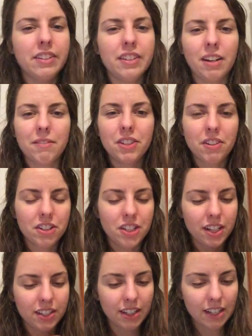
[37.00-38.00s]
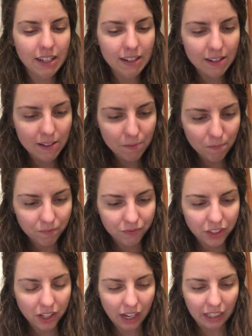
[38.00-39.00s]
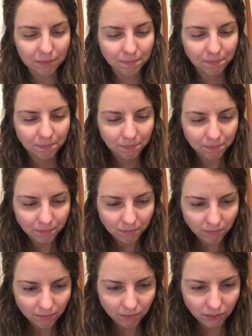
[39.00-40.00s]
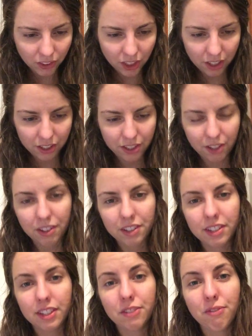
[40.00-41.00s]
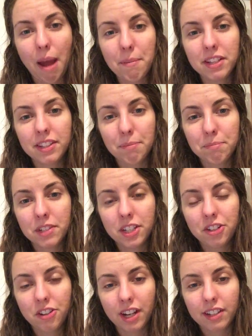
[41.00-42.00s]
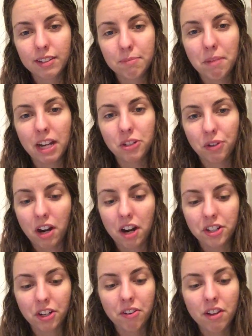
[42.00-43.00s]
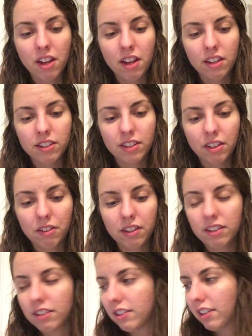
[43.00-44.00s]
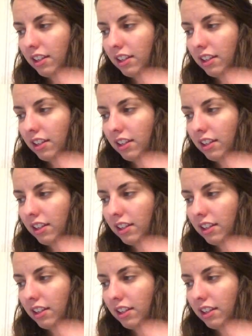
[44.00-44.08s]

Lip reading: Sorry, I'm so congested. Okay. So this is Rabbit is Up to Tricks by Harjo. So this is